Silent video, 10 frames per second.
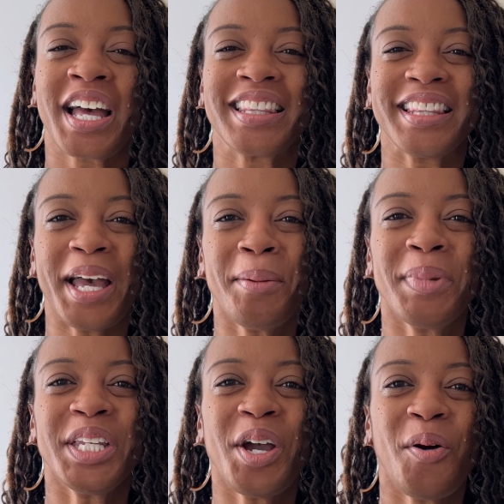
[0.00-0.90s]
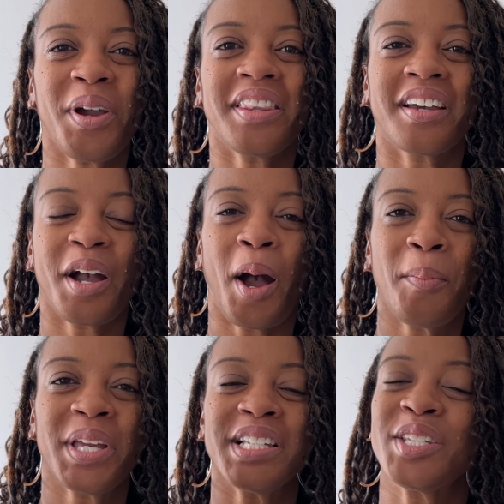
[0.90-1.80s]
Let me know in the
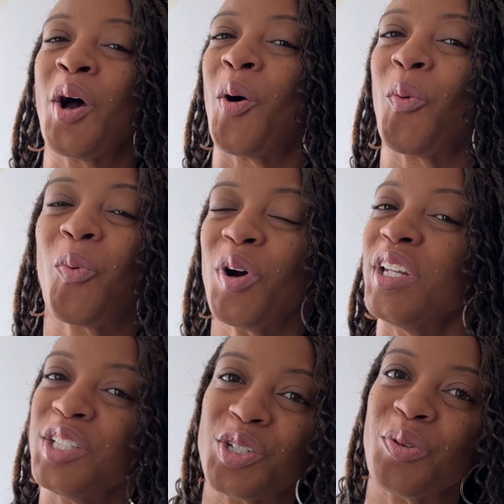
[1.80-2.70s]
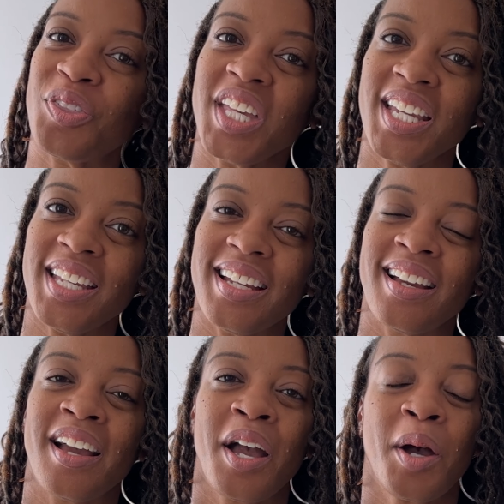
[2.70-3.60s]
comments, what did you think?
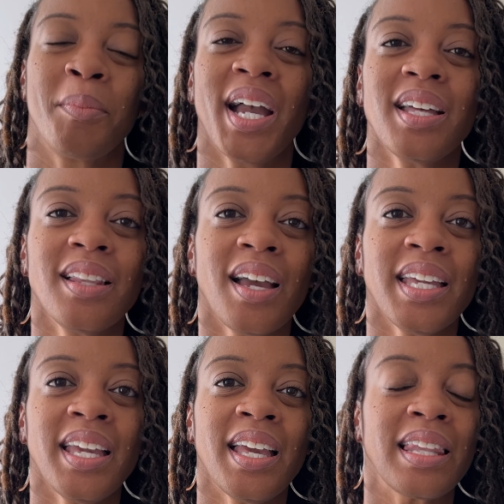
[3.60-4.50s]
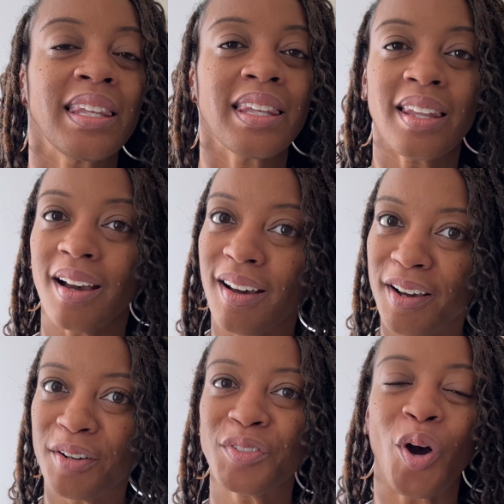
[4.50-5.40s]
My client
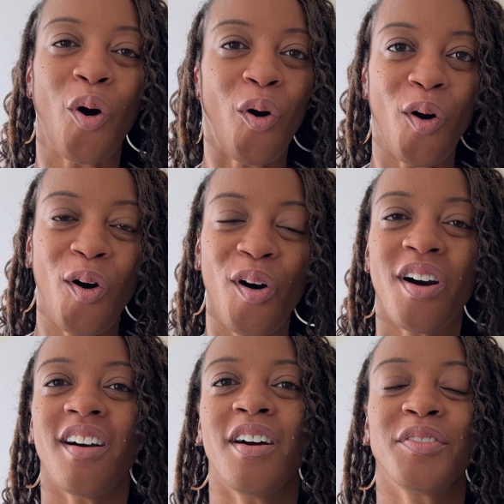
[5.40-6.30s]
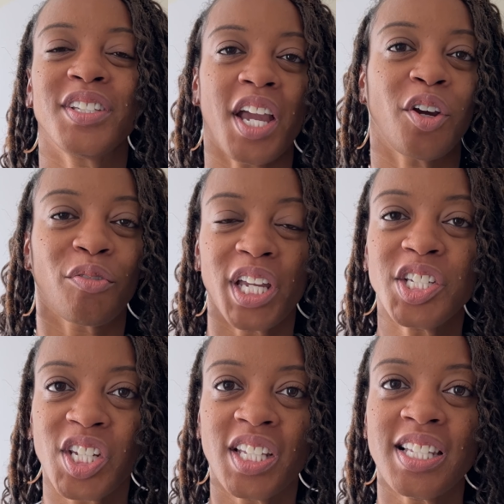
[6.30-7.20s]
loved all of the
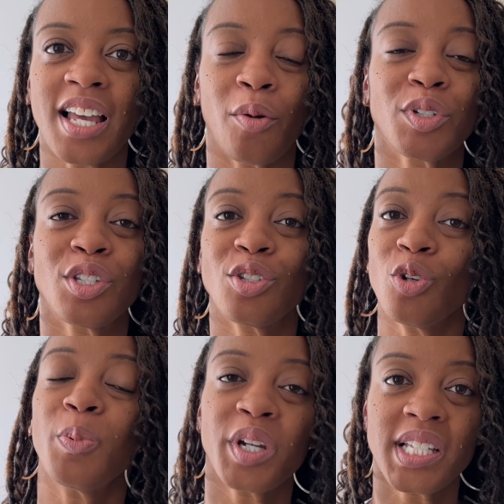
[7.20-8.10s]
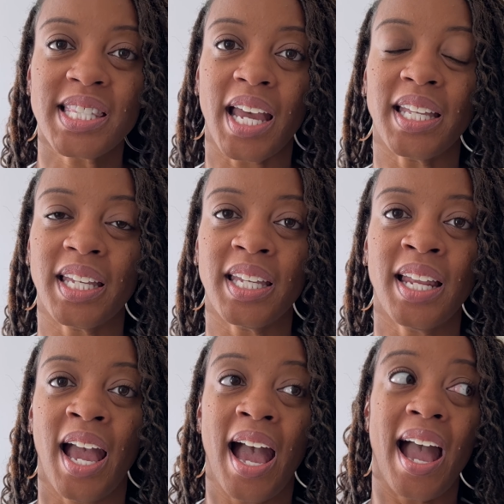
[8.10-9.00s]
decorations. I was super excited.
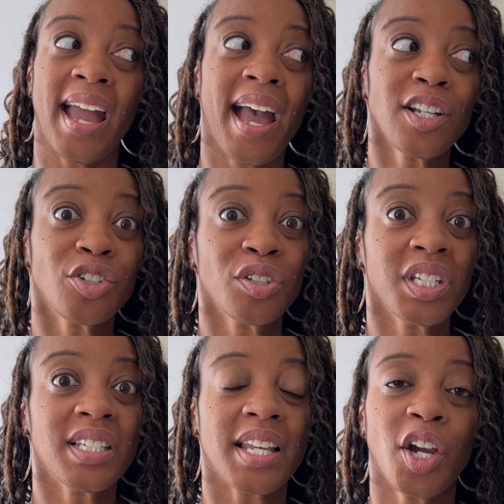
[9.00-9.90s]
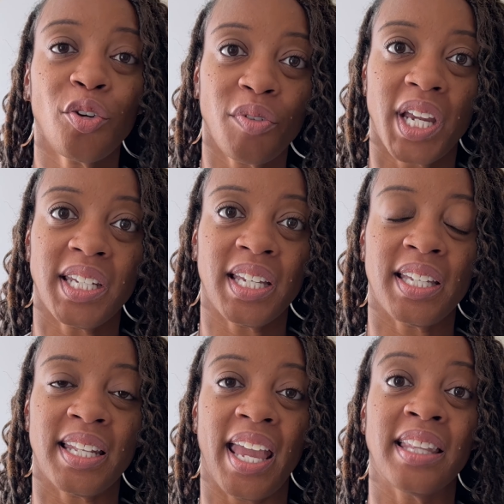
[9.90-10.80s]
I actually
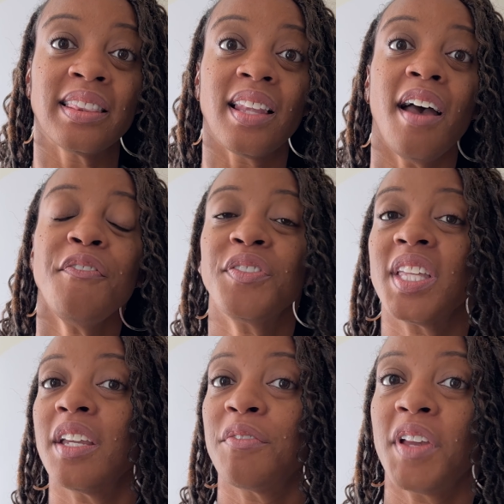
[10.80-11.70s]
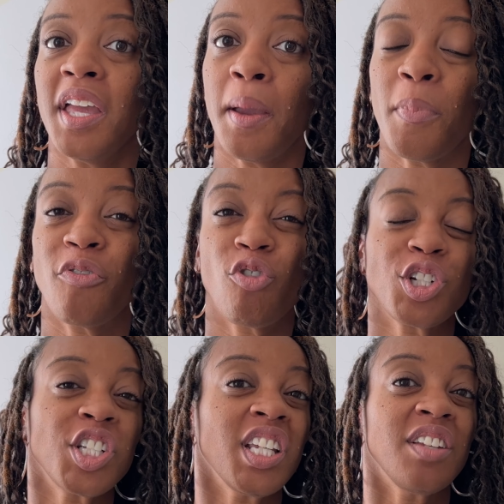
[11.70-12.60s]
decorated and left the event before
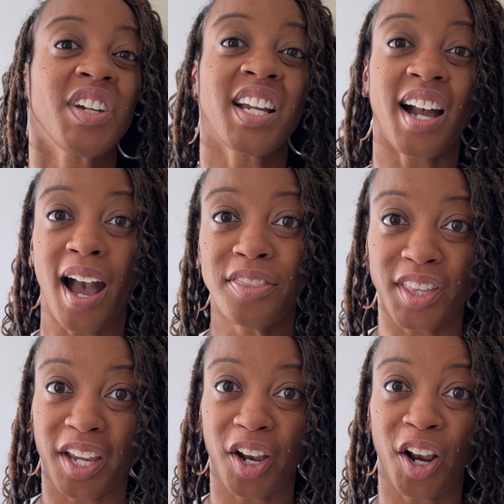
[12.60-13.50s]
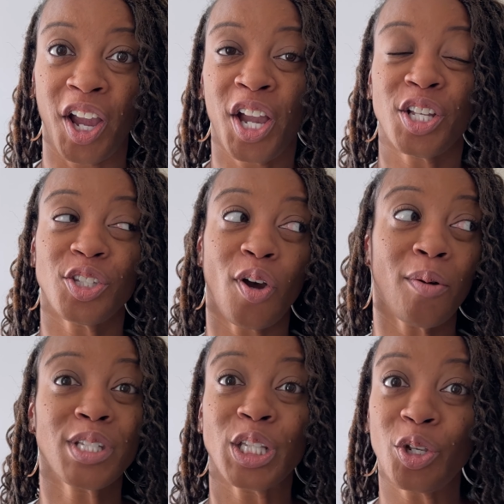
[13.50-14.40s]
she even got there. So I
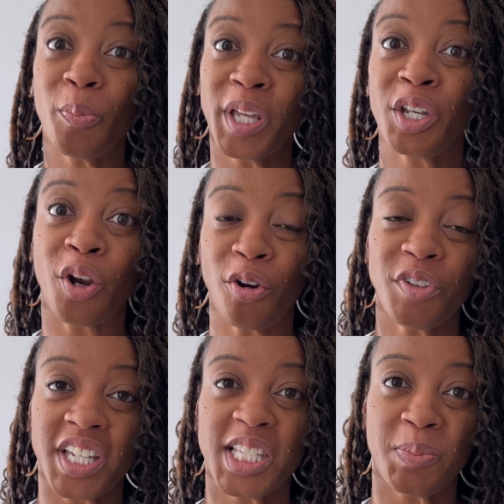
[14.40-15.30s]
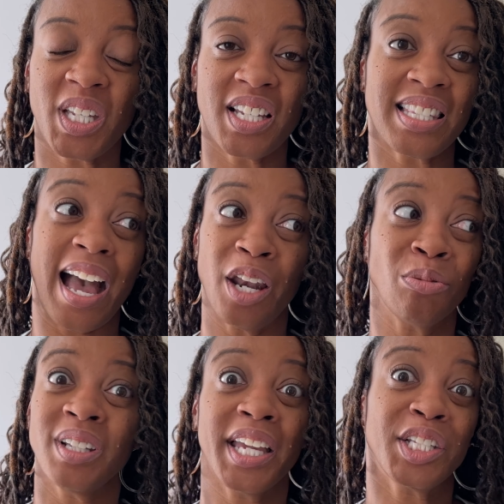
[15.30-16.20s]
was a little bit nervous because I
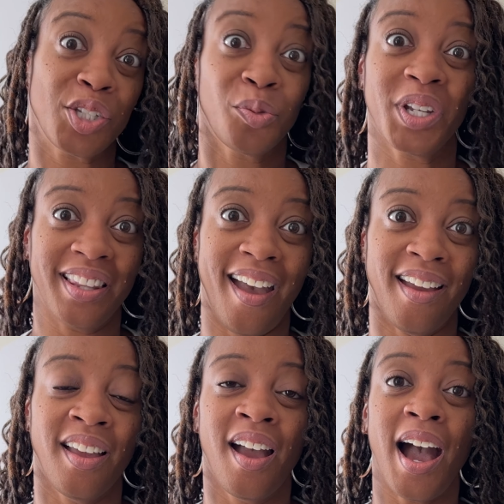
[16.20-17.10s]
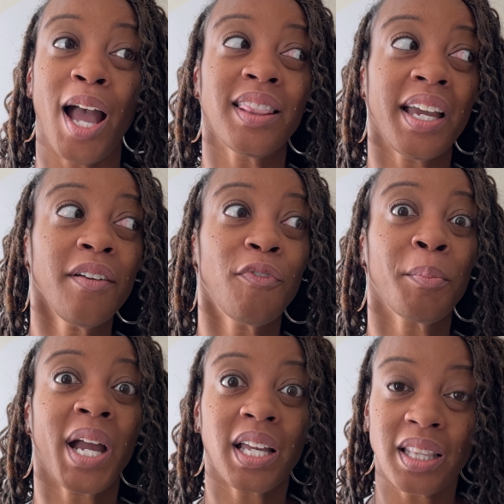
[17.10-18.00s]
don't like doing that. I like for
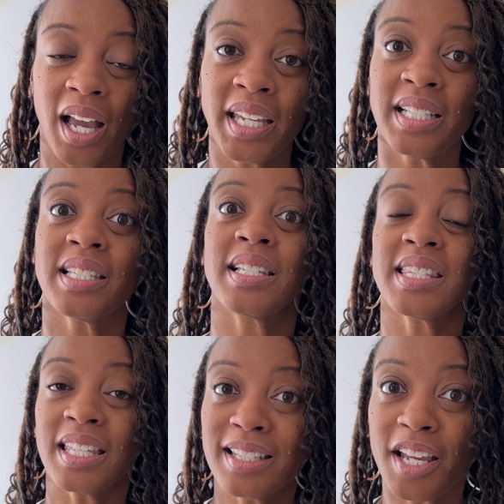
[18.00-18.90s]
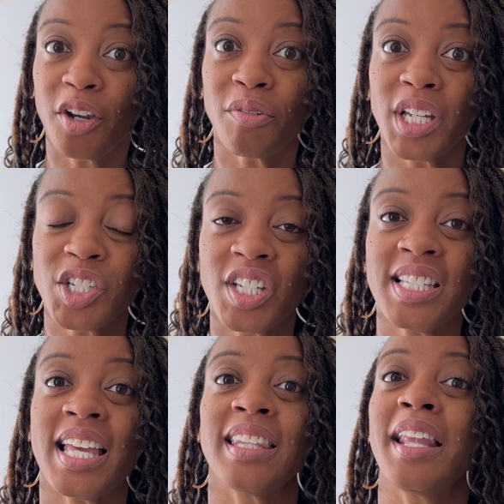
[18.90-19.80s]
my client to see the
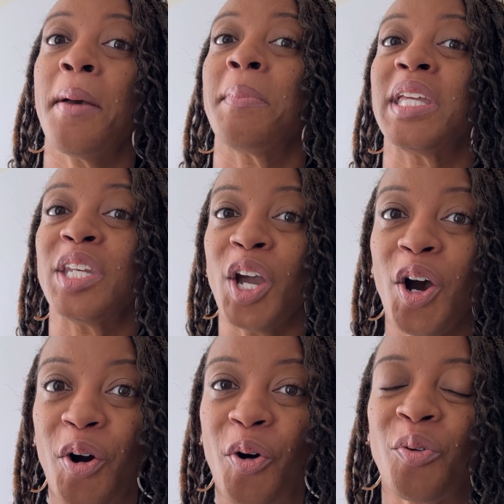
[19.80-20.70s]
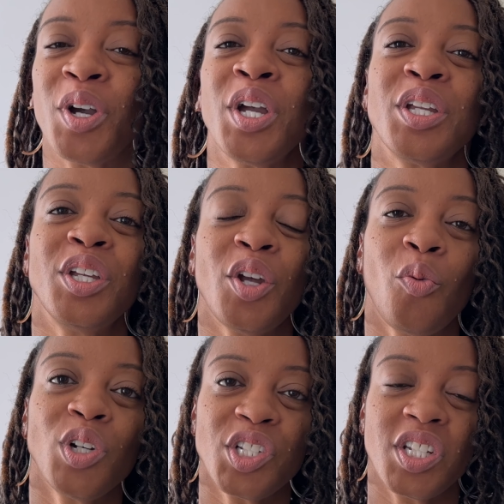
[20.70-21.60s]
decorations and let me know, you know,
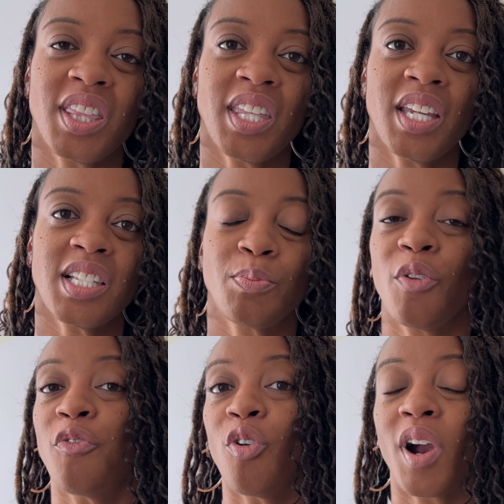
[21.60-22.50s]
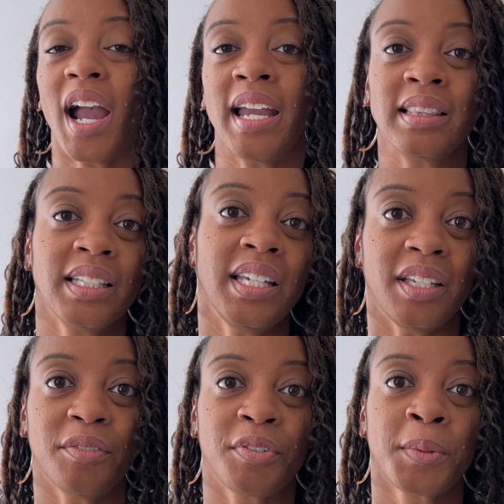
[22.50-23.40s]
what she thinks before I
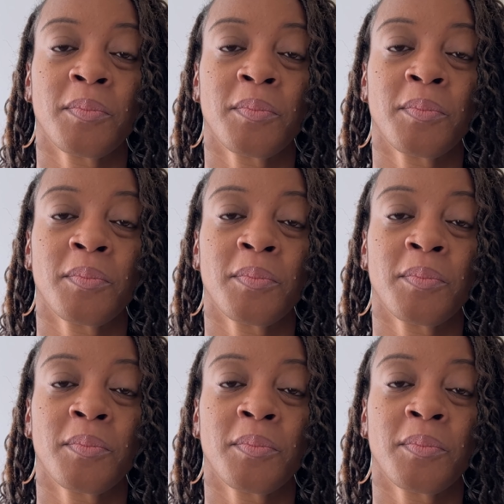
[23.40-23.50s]
leave.